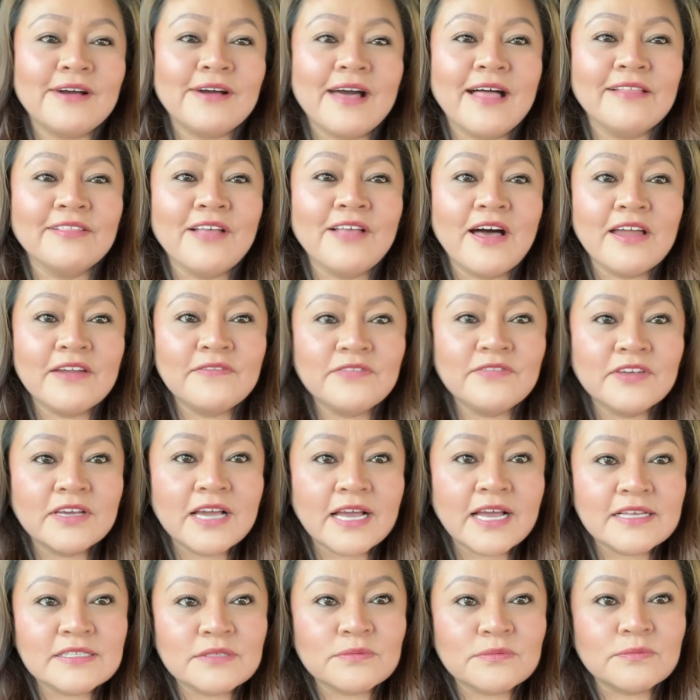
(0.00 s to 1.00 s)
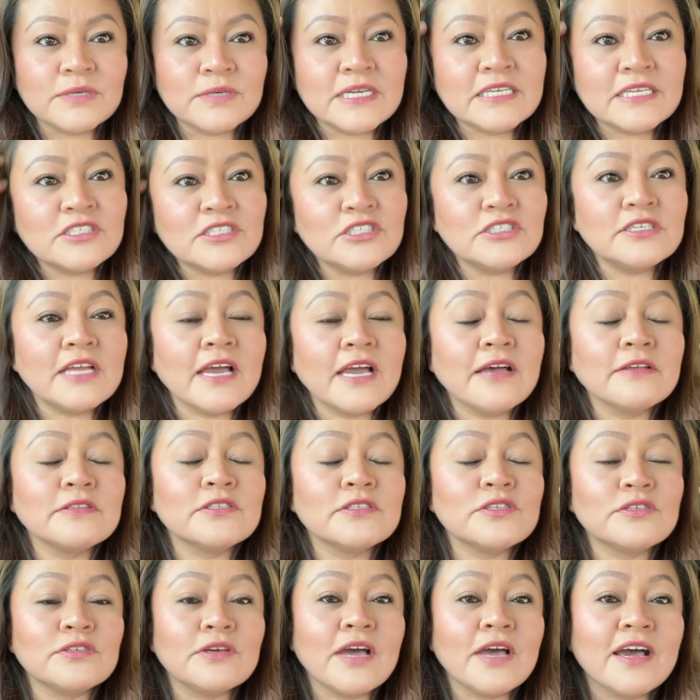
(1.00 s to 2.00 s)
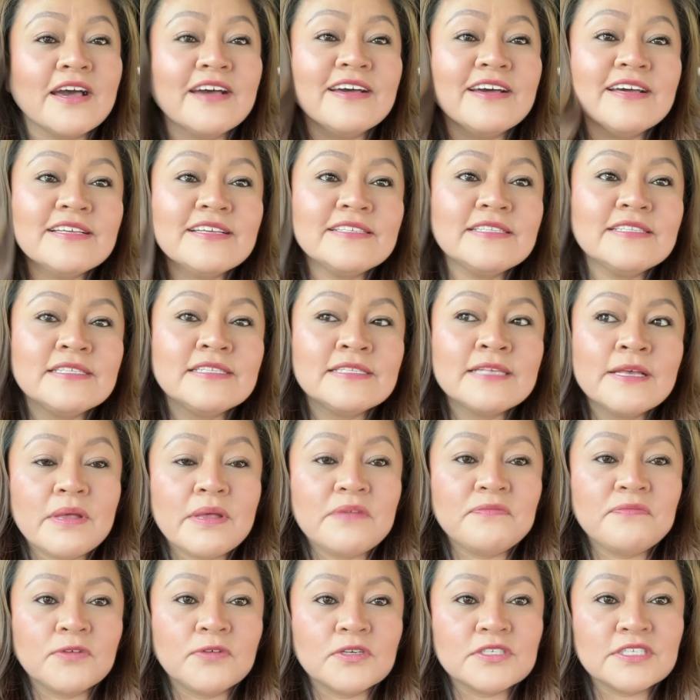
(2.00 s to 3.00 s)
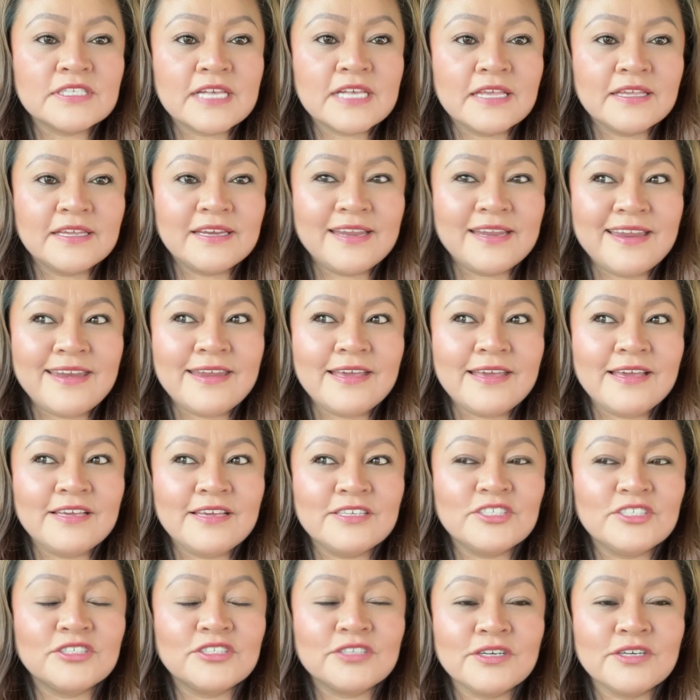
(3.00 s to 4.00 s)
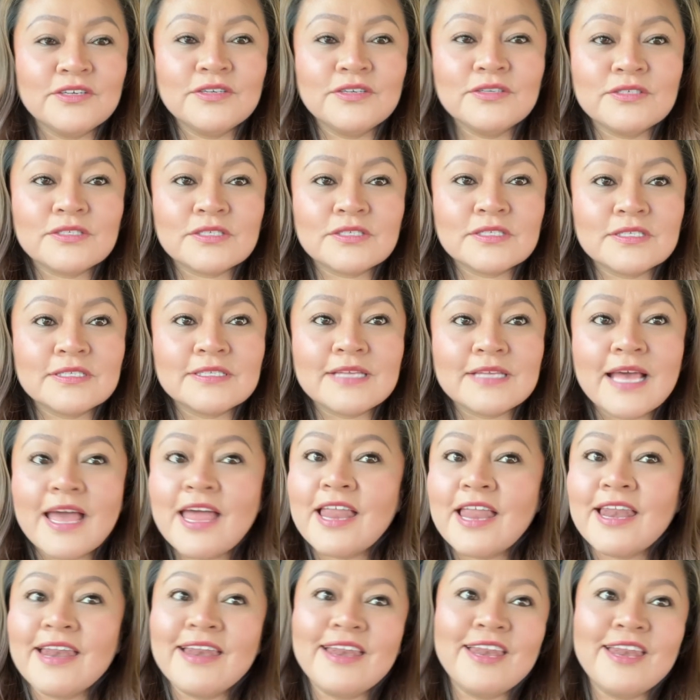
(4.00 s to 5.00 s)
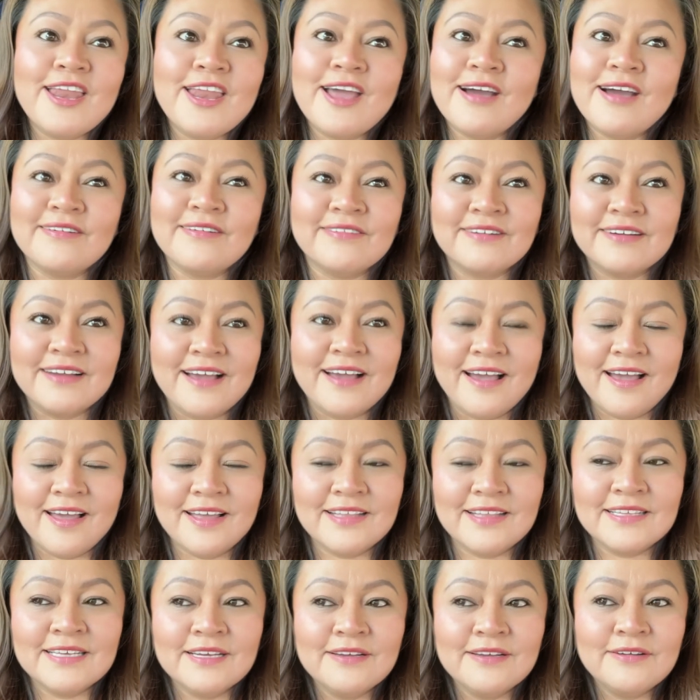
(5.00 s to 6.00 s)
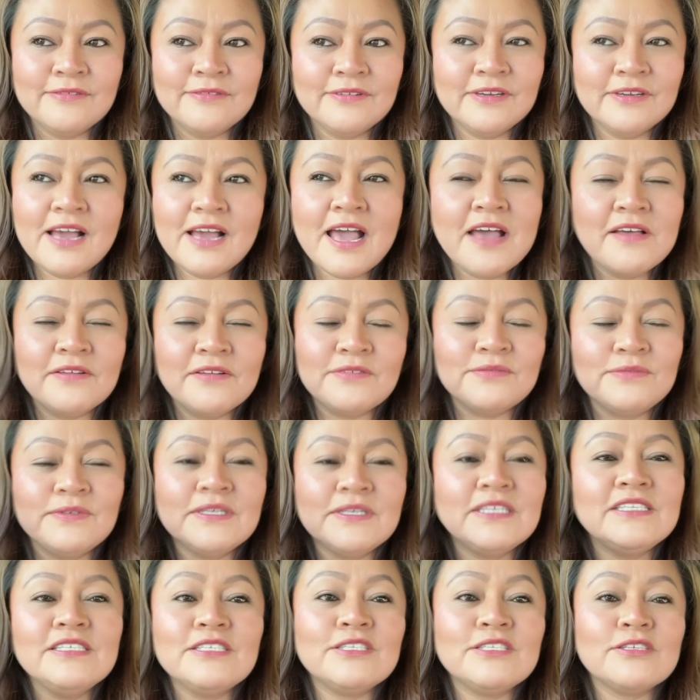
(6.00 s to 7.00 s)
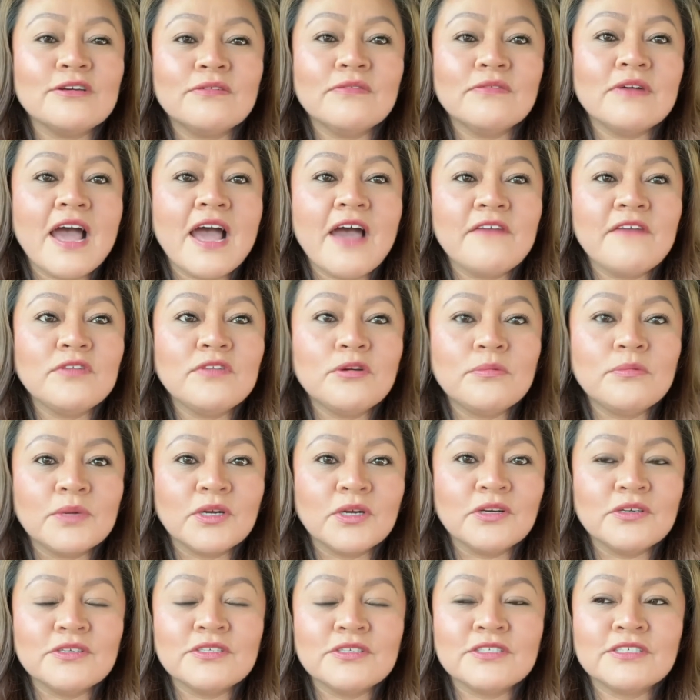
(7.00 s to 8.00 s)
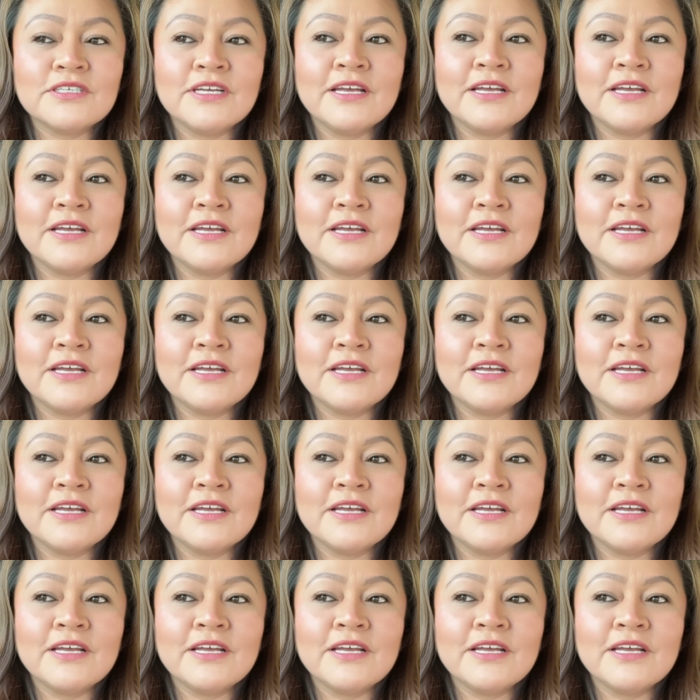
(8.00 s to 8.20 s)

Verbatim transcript: A lot of you guys reached out to us for selling any shirts. No, we're not. We don't have, we don't have no merch,